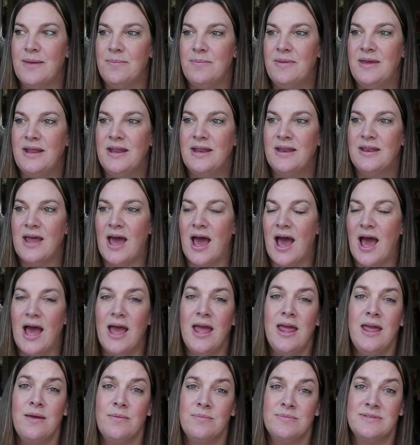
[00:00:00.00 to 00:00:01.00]
I mean,
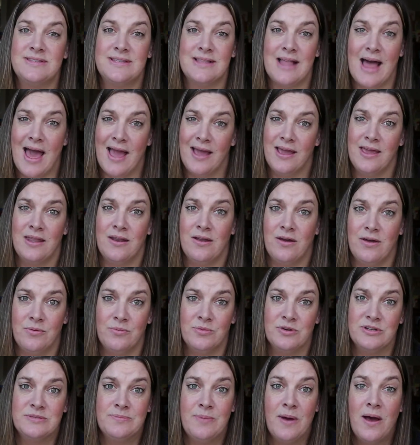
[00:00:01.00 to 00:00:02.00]
I am slacking
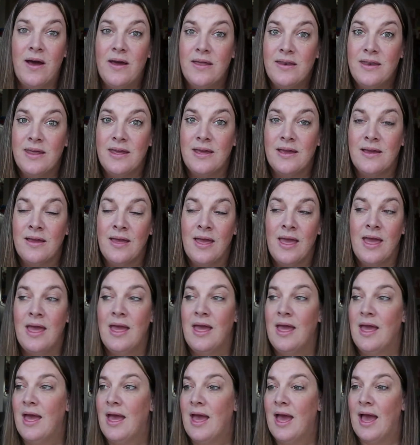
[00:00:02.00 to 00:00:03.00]
on responding.
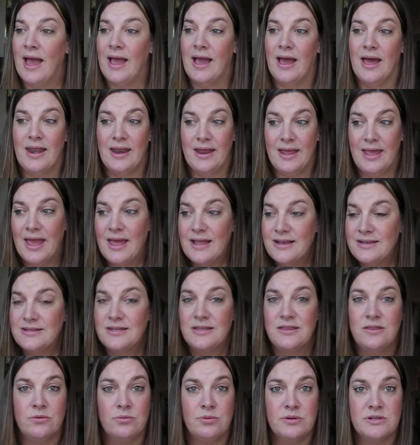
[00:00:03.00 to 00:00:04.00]
I gotta get
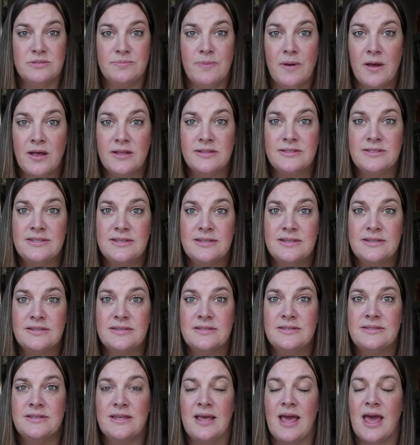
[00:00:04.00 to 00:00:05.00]
to the
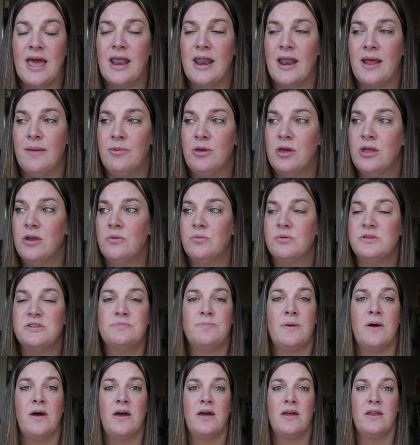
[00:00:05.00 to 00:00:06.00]
responses and I'm gonna
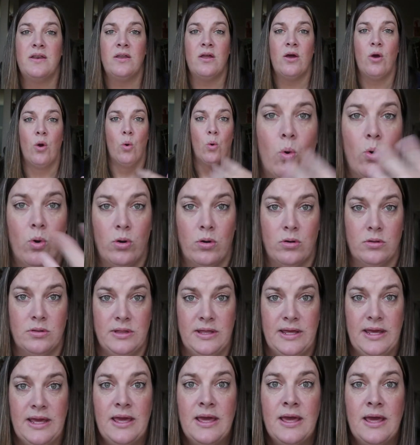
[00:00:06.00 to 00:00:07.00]
respond
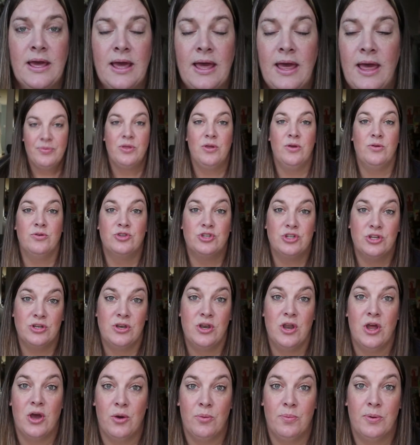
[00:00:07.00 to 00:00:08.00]
orally. You
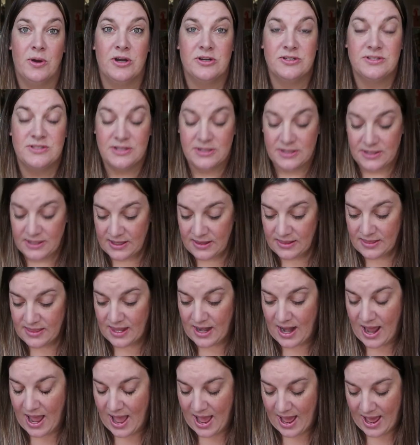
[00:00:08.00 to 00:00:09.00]
should know personally
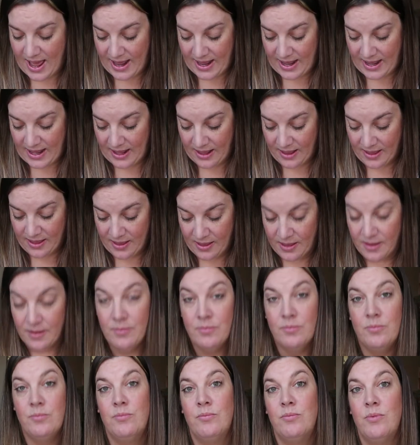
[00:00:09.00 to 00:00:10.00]
that I
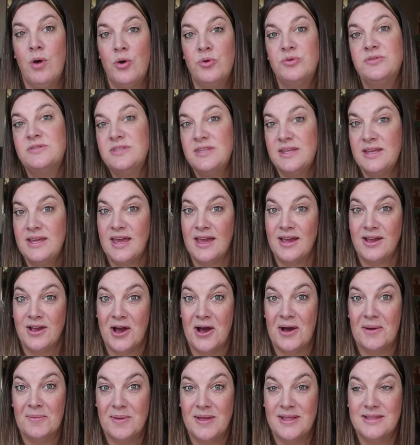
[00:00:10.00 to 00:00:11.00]
mostly get
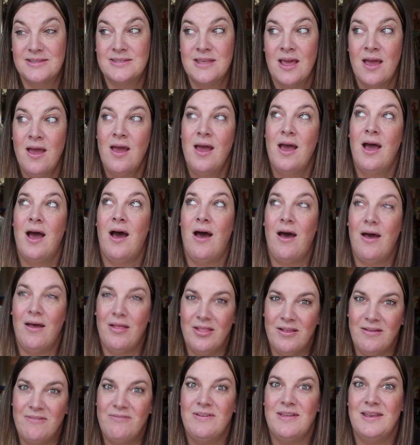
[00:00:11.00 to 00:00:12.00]
comments
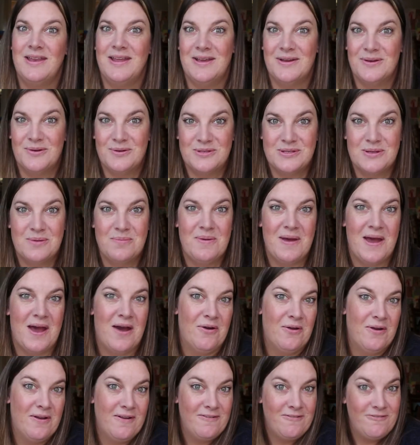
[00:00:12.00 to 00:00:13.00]
on the videos
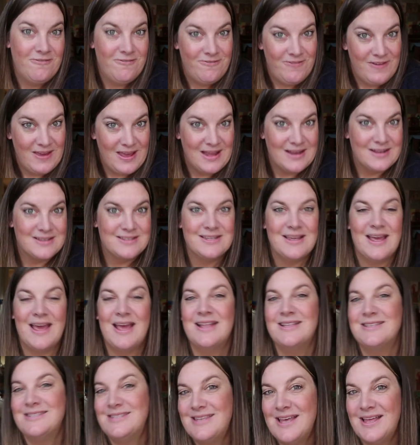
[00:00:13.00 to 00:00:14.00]
about feet
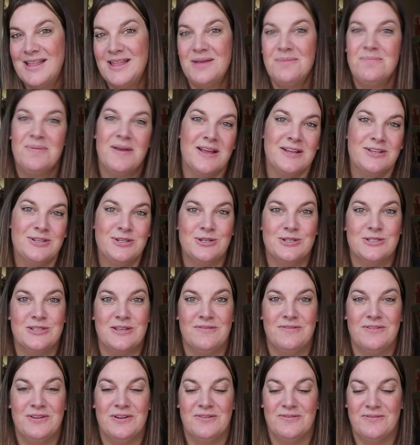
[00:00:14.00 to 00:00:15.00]
and selling pictures
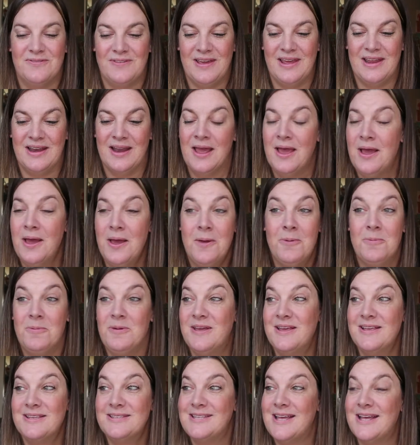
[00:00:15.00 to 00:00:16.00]
of your feet
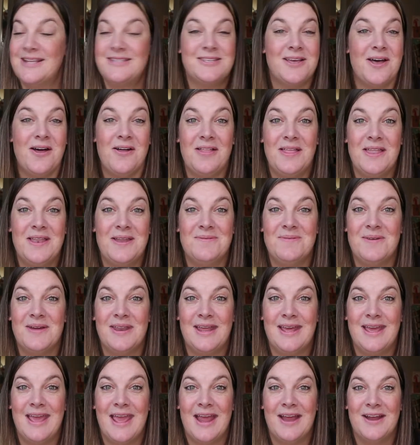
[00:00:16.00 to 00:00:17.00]
because that's all
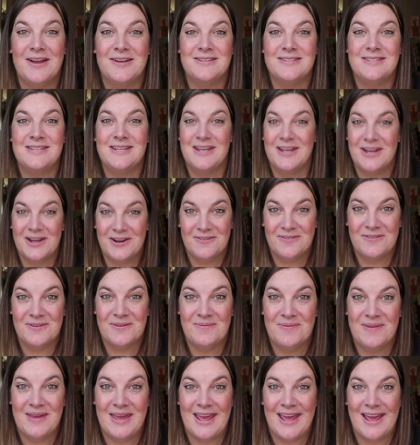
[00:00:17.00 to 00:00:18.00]
anybody cares to hear
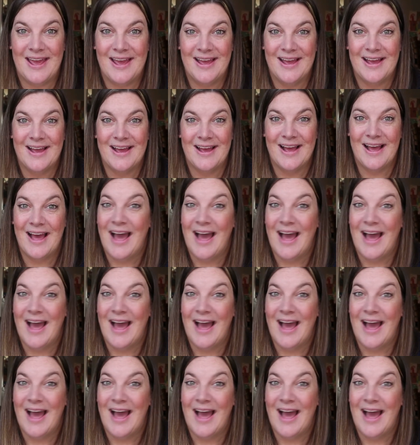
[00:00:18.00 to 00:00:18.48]
from me.